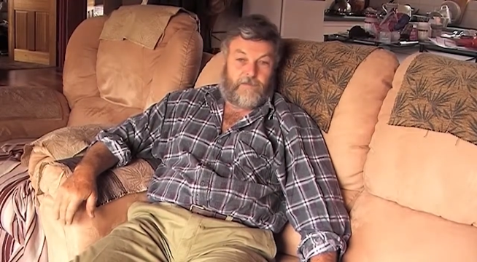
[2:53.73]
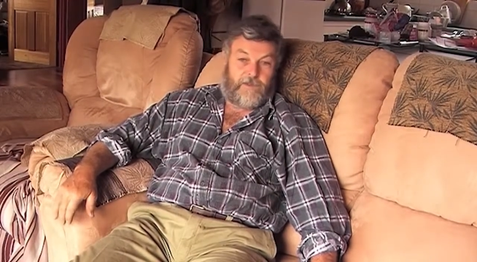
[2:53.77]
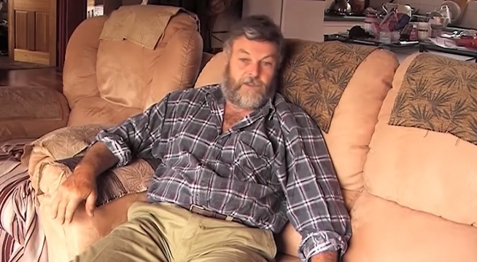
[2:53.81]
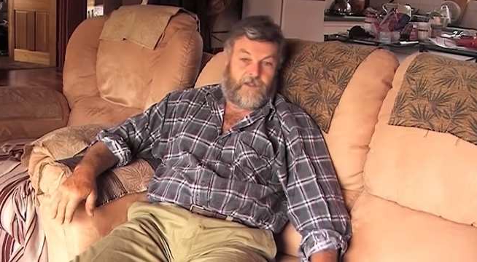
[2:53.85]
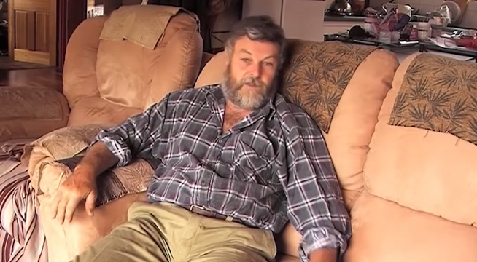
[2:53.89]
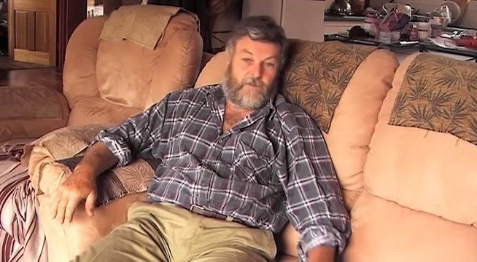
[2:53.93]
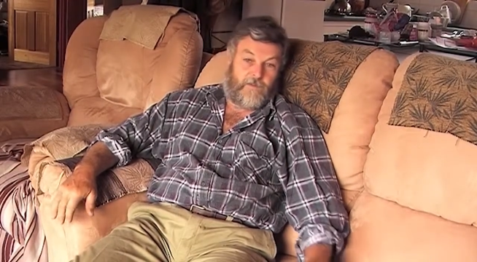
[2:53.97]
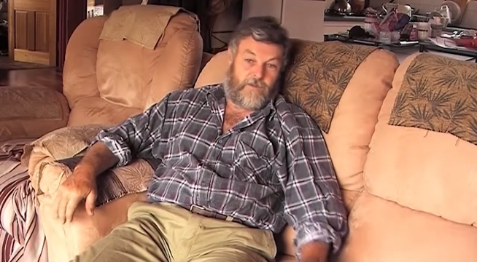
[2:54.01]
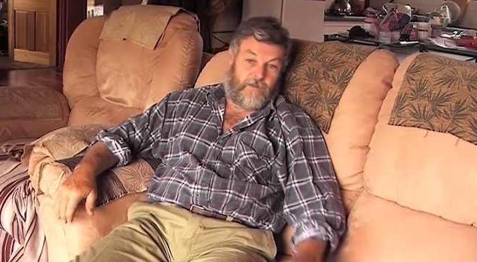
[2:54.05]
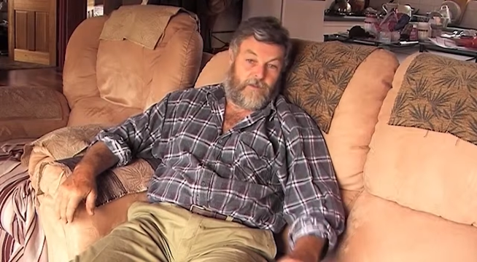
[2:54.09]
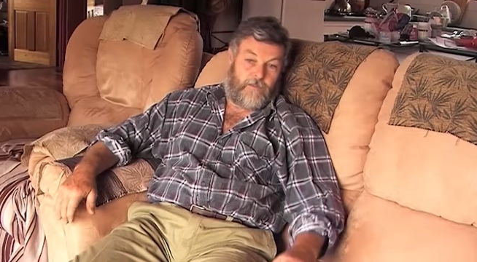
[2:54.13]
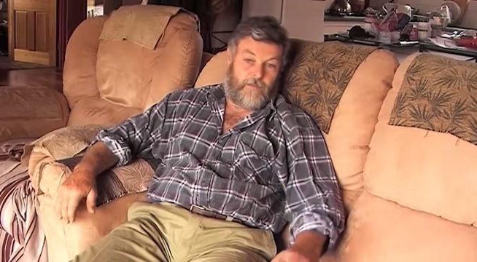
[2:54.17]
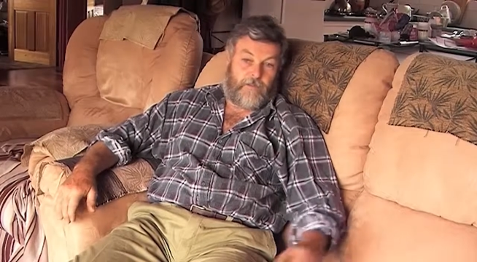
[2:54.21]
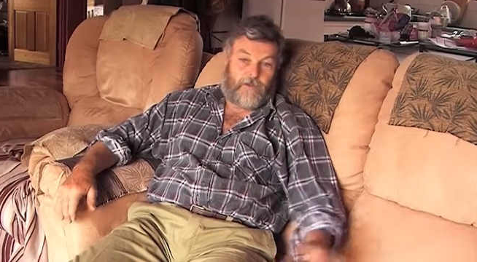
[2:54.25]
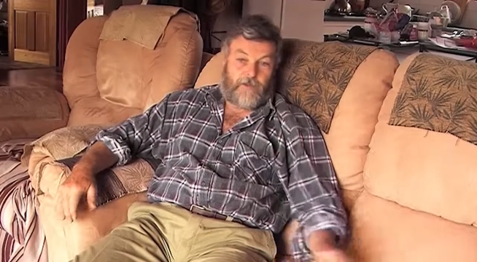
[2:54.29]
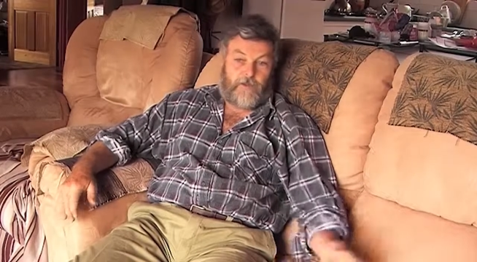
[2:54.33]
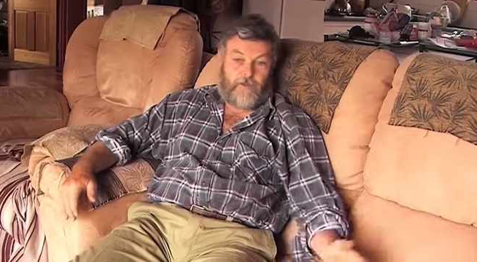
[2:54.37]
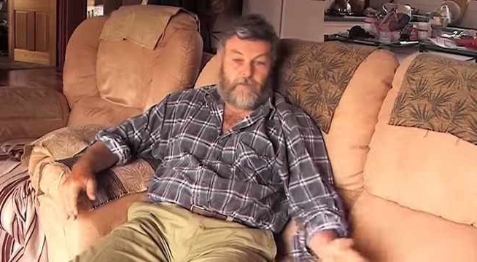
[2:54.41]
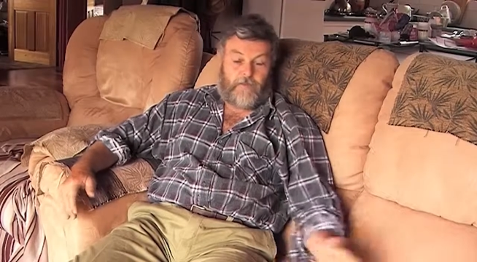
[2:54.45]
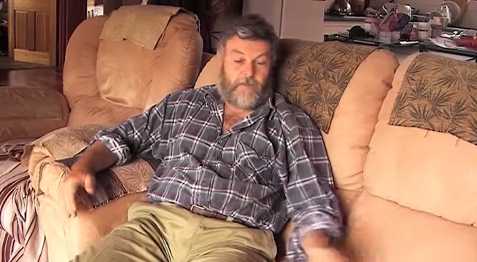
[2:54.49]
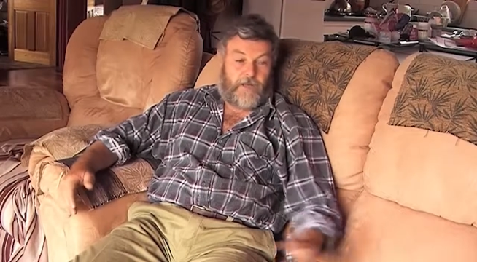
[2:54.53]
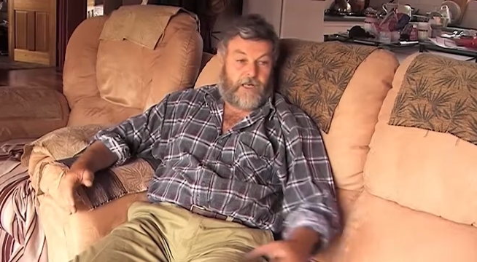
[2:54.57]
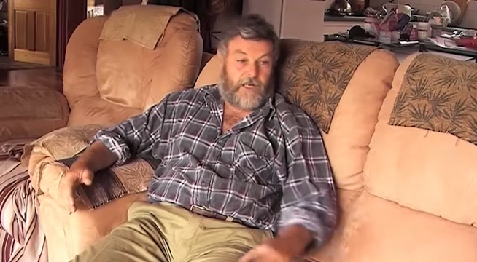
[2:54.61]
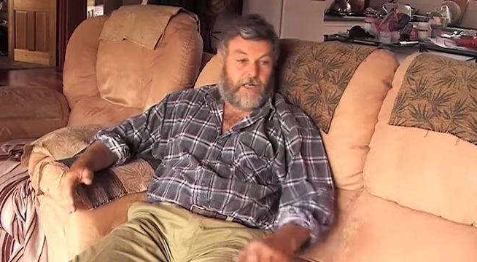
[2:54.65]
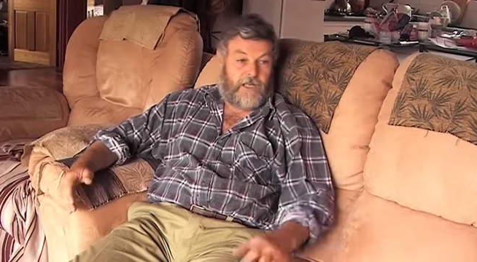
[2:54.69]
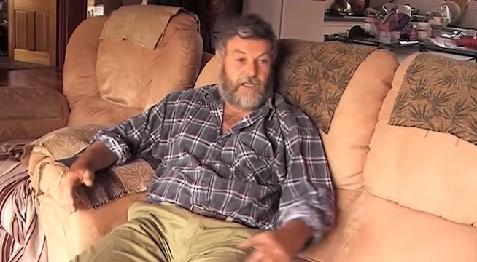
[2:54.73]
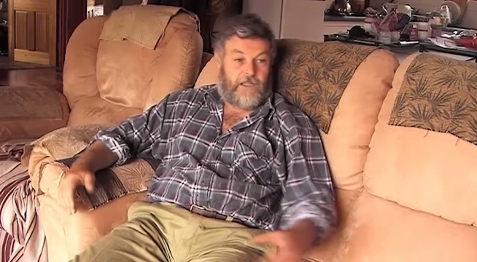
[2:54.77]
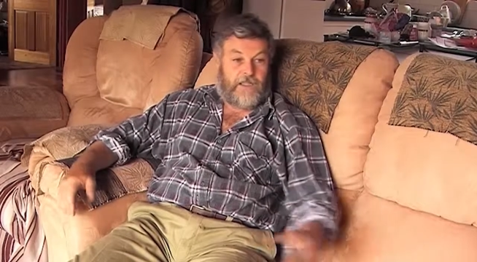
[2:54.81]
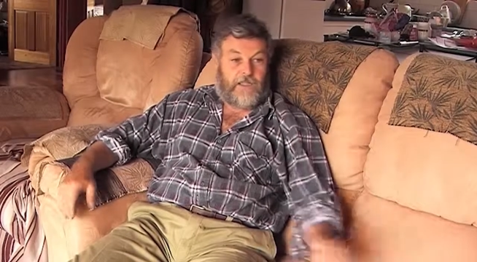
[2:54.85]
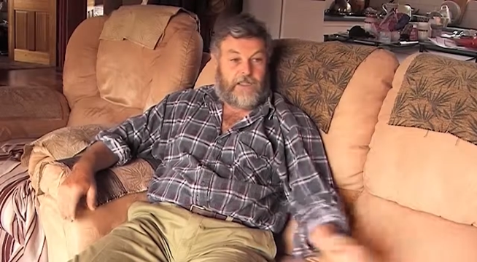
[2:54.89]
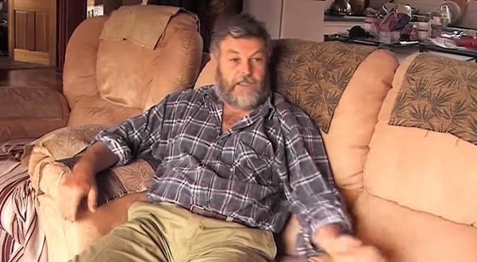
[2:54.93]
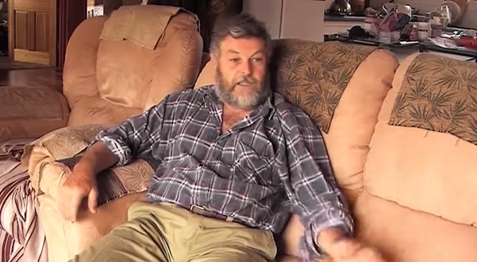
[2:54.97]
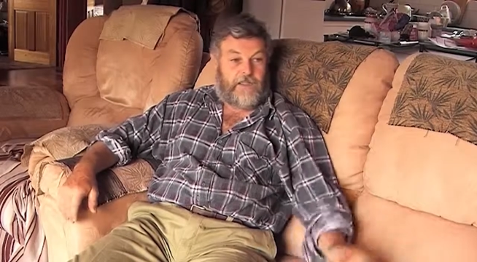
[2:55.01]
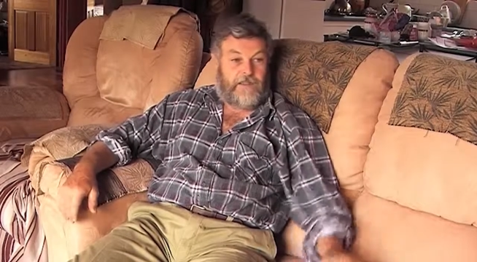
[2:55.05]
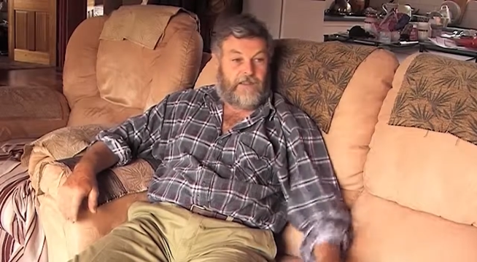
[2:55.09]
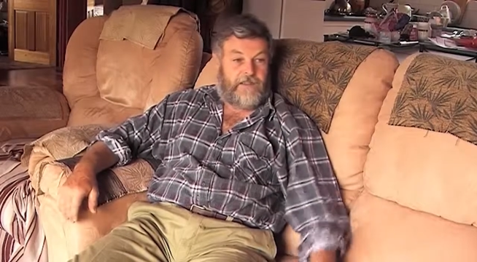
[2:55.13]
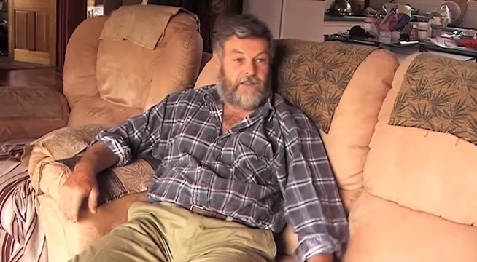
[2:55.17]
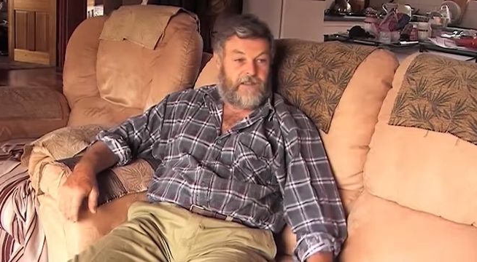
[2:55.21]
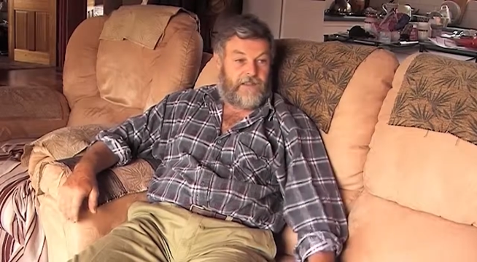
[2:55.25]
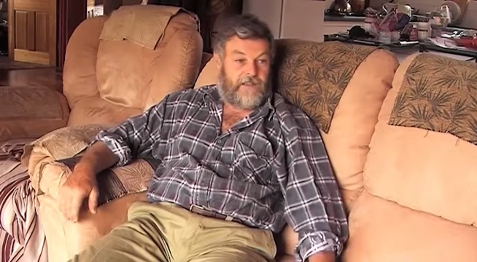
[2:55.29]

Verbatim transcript: things weren't burnt badly